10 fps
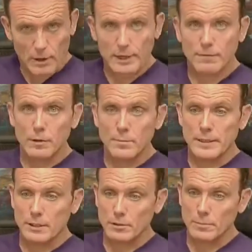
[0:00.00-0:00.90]
quite a few
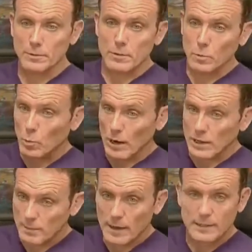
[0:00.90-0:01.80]
meeting rooms.
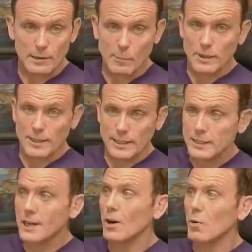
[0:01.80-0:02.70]
One of them had someone in
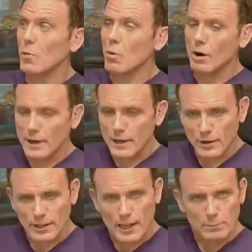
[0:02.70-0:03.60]
it
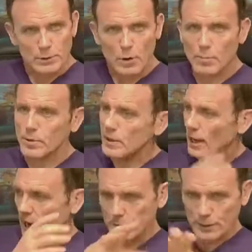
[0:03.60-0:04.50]
working on a laptop.
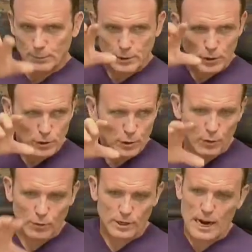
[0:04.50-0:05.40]
I was able to
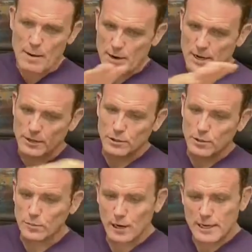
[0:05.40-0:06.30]
control their camera and
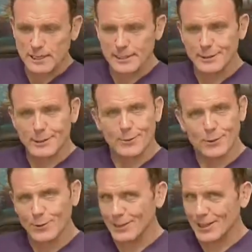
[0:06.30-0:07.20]
zoom right in and see
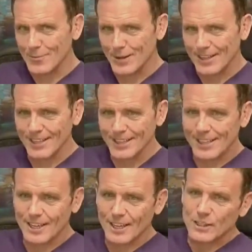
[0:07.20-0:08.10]
what they were typing.
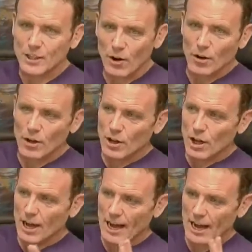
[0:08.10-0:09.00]
So,
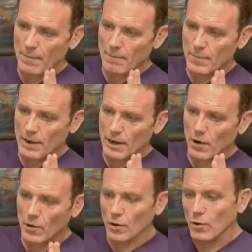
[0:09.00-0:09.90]
um,
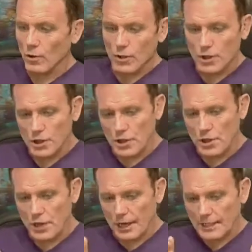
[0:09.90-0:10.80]
although
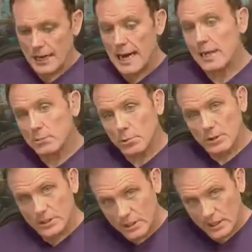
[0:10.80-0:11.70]
the attacks
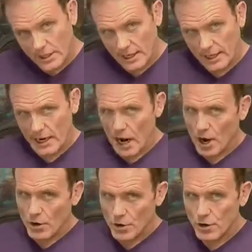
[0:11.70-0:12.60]
we're seeing
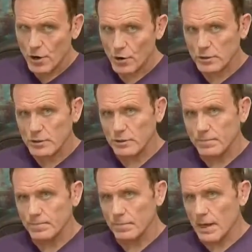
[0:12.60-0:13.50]
are
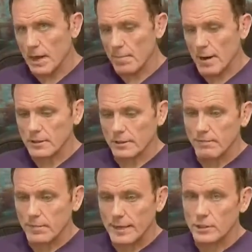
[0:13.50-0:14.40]
not about
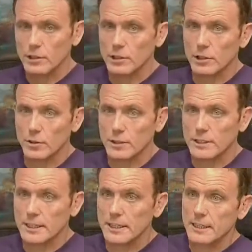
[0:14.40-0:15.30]
information
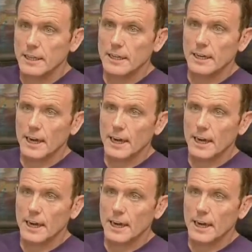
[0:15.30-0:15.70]
security,